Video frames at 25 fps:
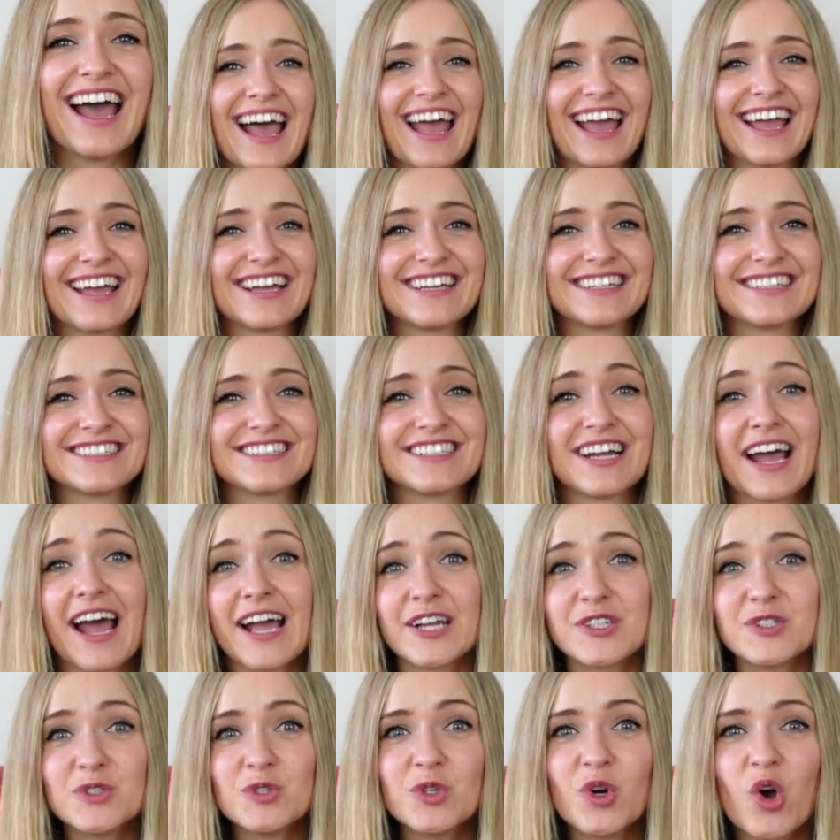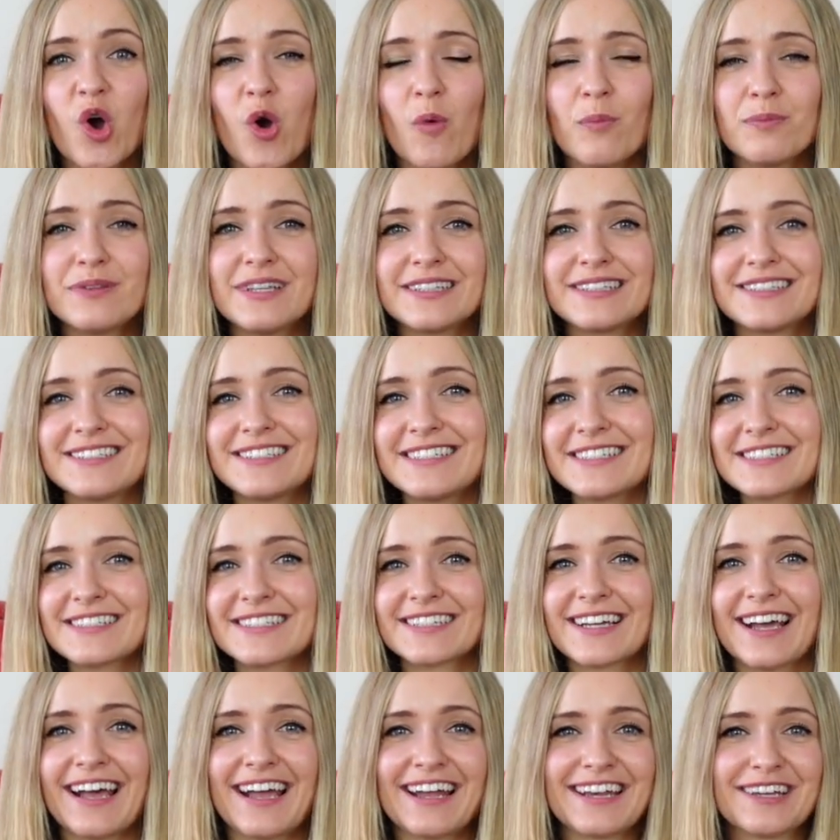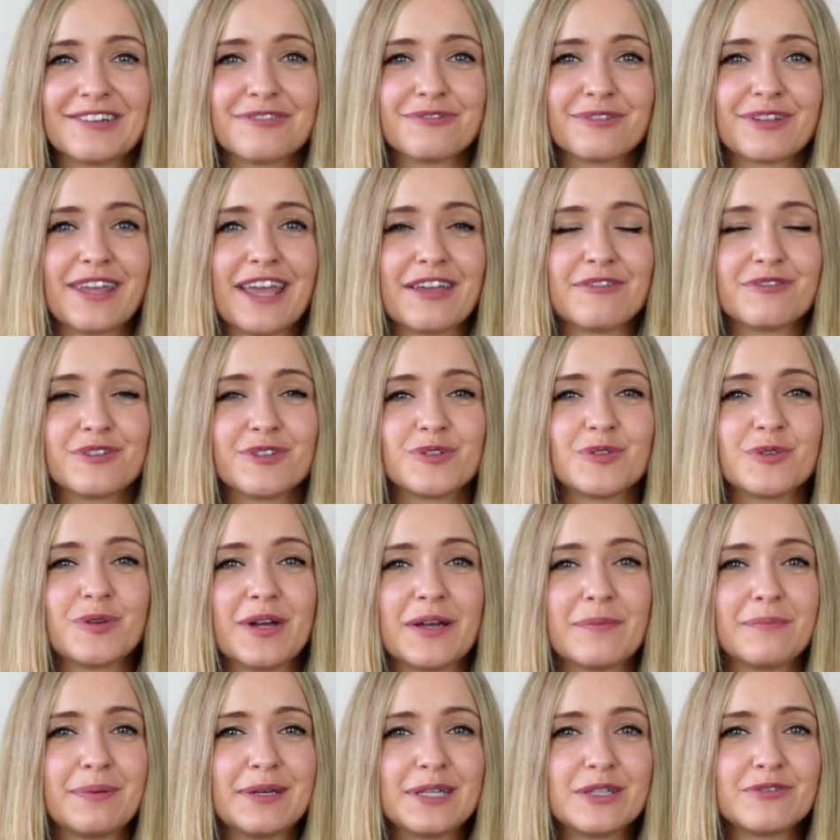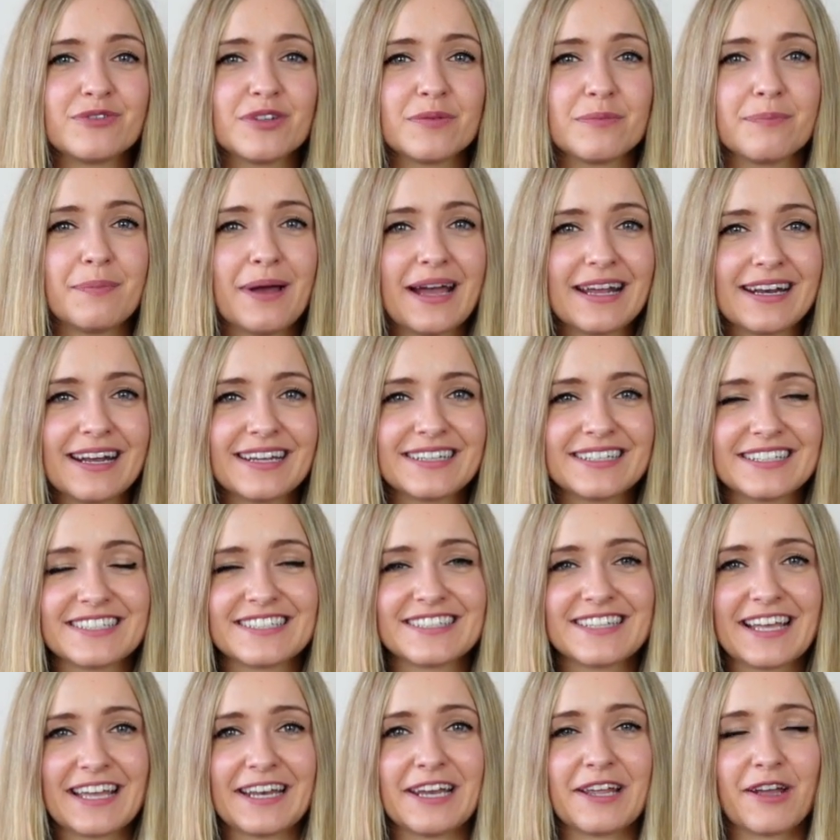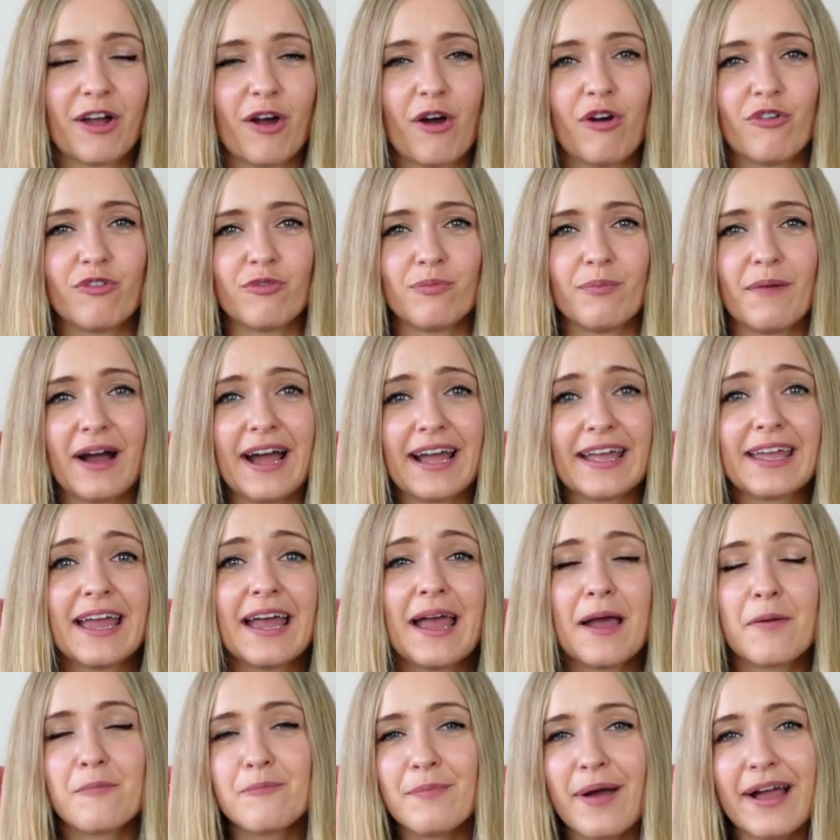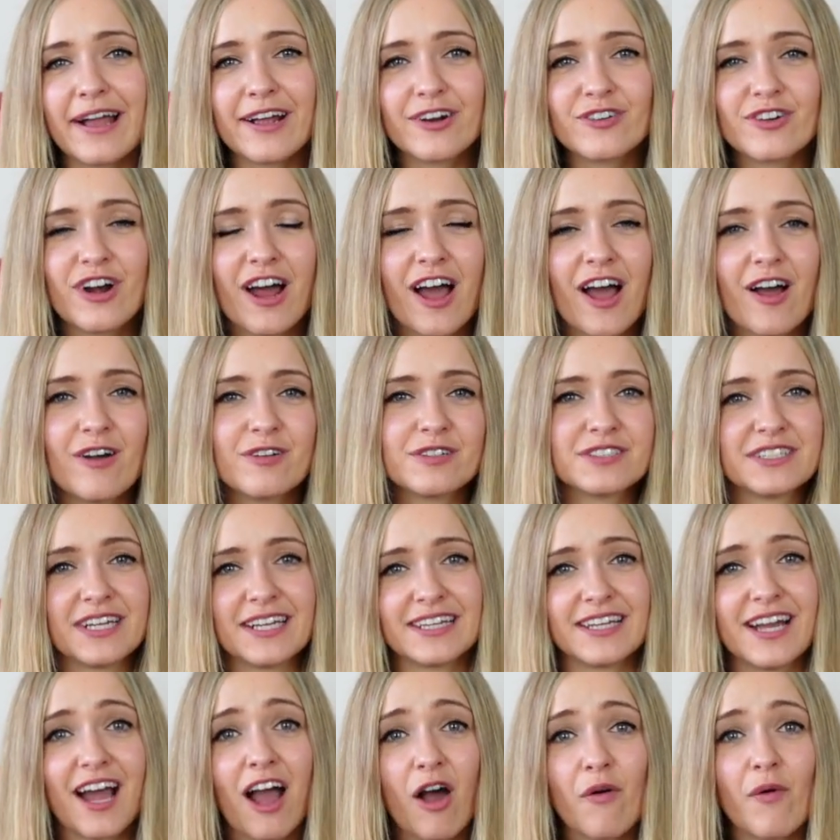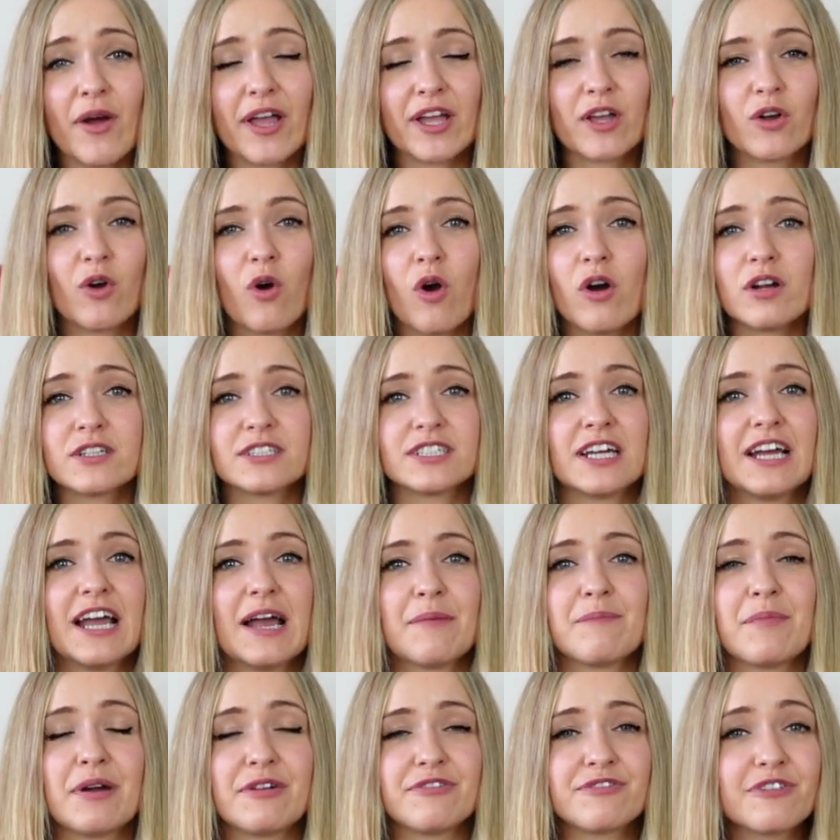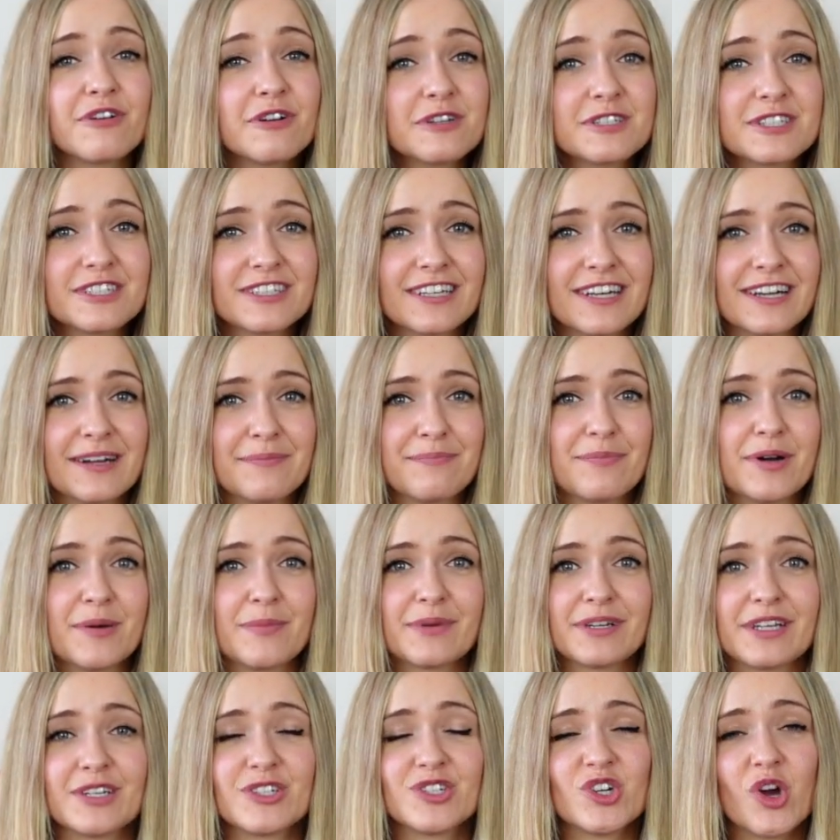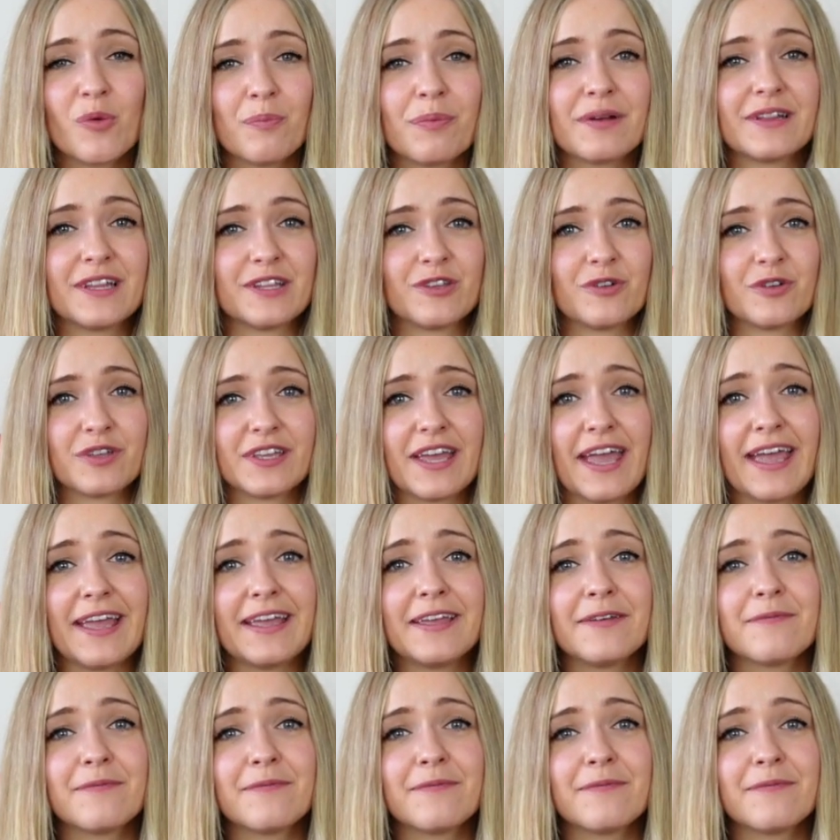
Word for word: And I do hope that this kind of gave you a bit of a better understanding of my background and how I got my first uh, permanent job in the UK.